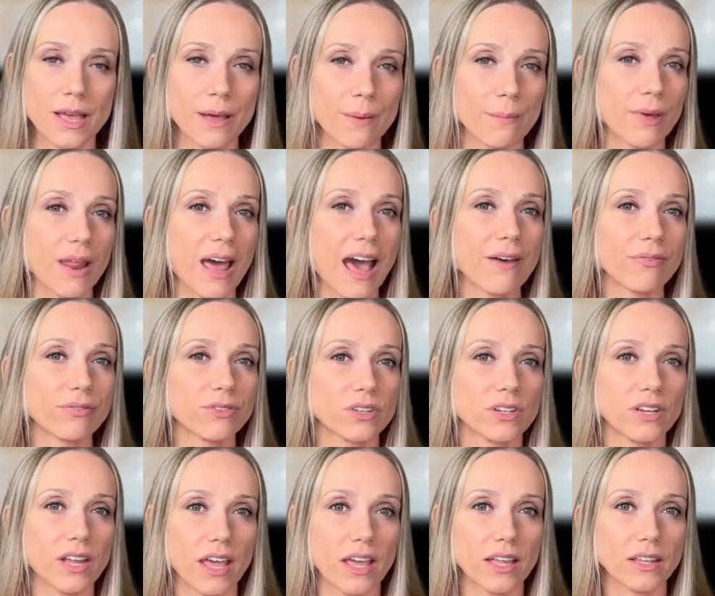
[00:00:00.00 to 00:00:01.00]
But after
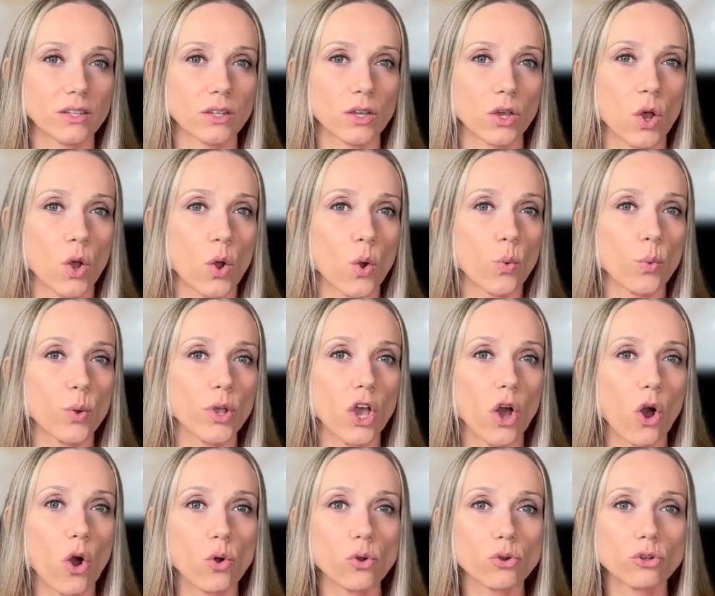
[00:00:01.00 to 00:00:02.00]
that, we
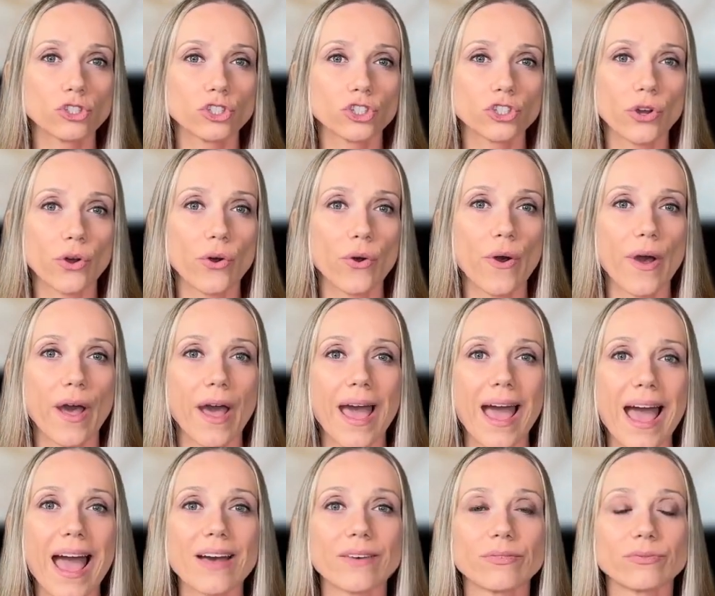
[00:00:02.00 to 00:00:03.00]
also
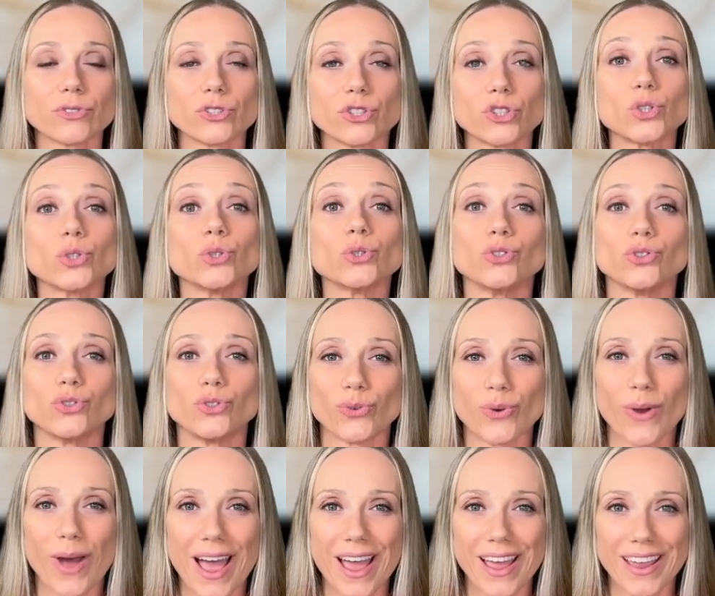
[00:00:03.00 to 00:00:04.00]
have to
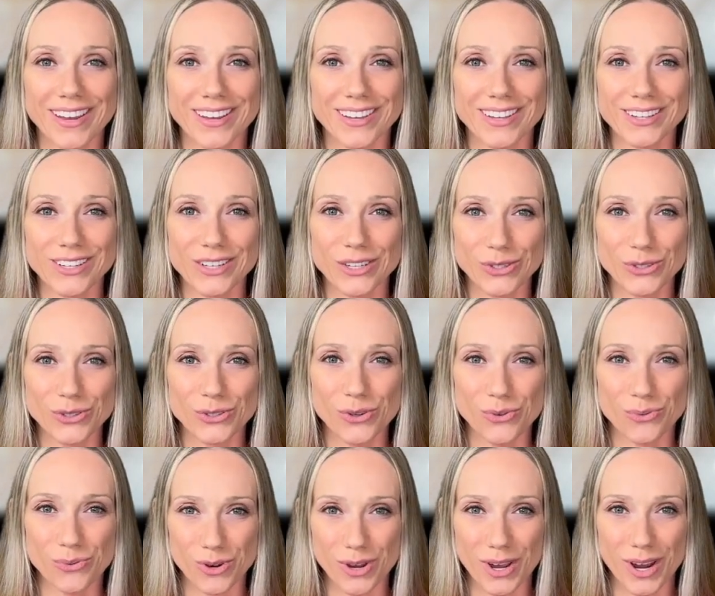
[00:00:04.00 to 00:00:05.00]
dry the
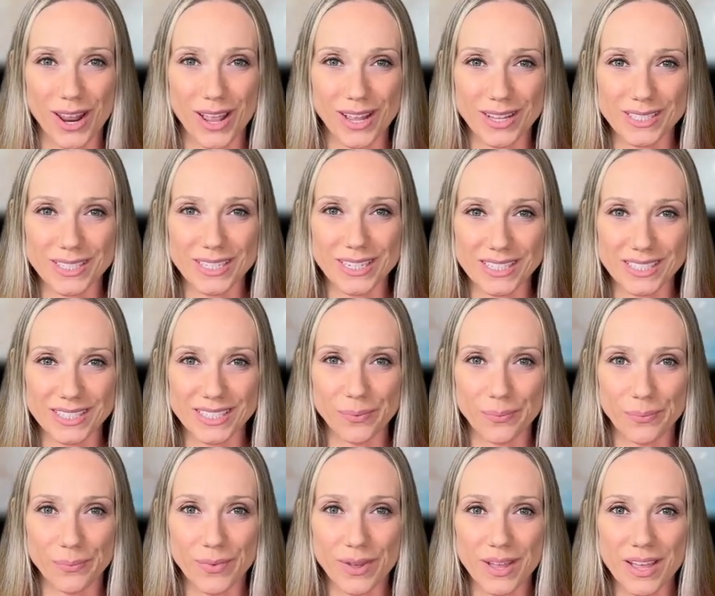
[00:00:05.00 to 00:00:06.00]
root canal
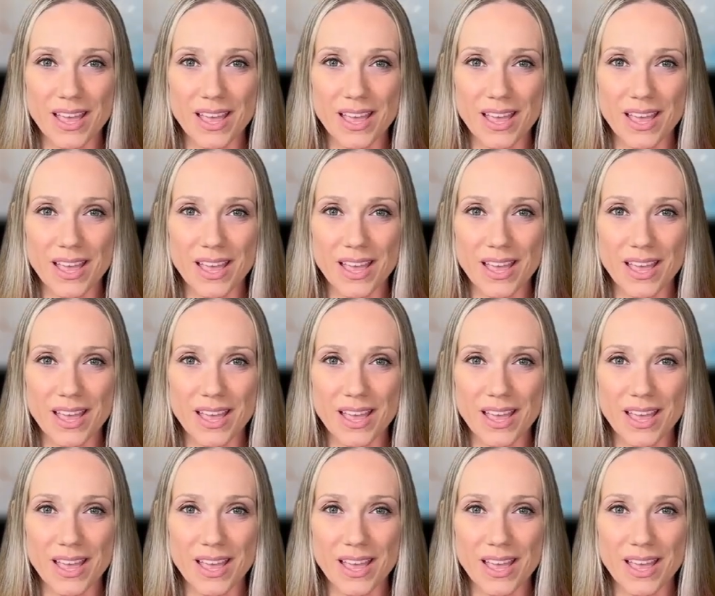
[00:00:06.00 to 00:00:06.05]
system.